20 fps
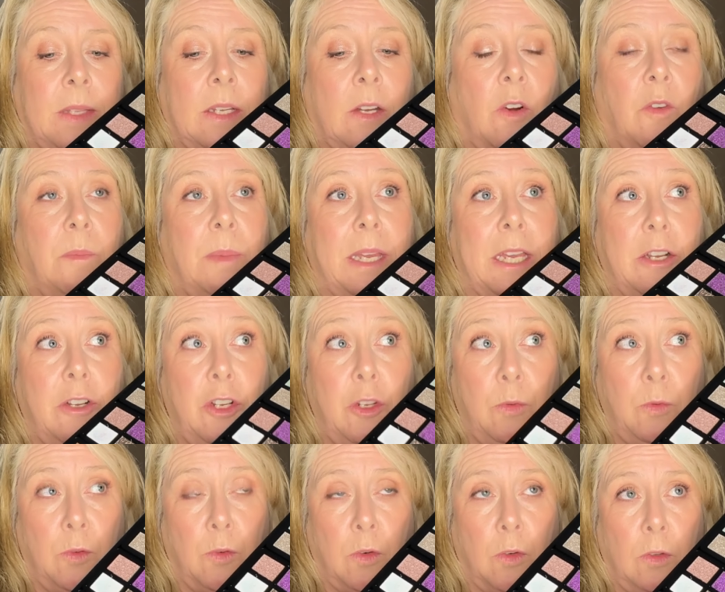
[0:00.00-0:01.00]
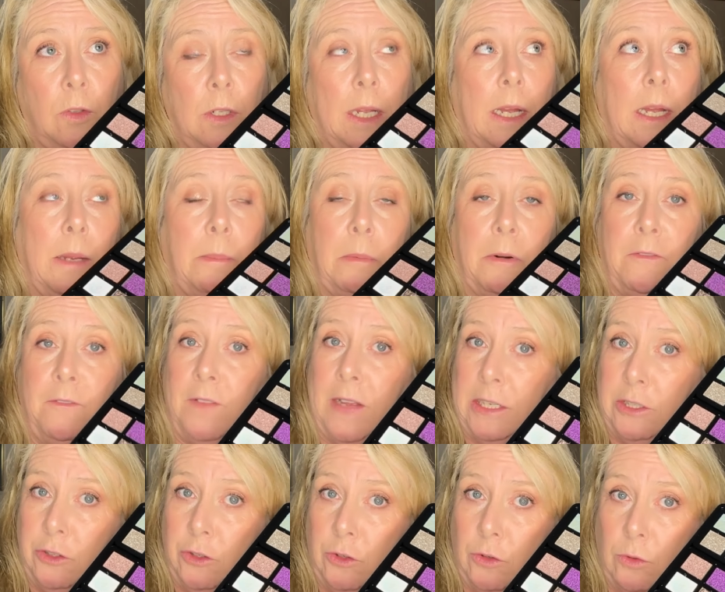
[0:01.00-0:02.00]
of being neutral,
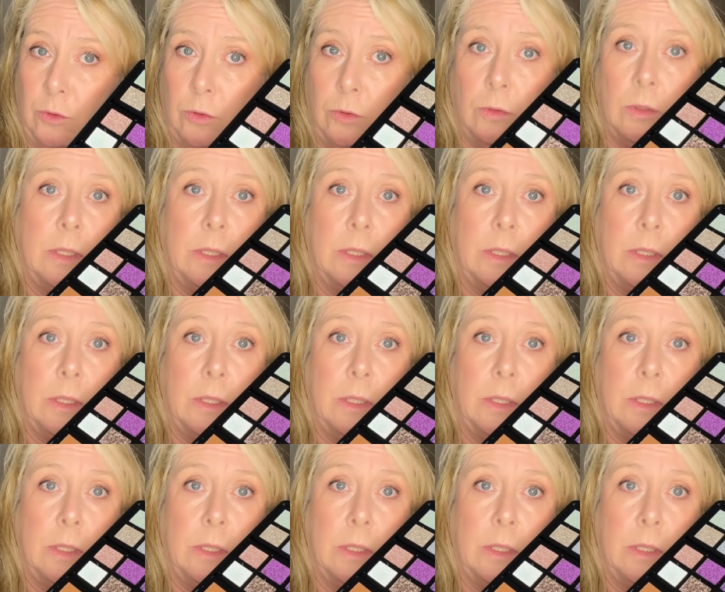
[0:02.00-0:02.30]
professional,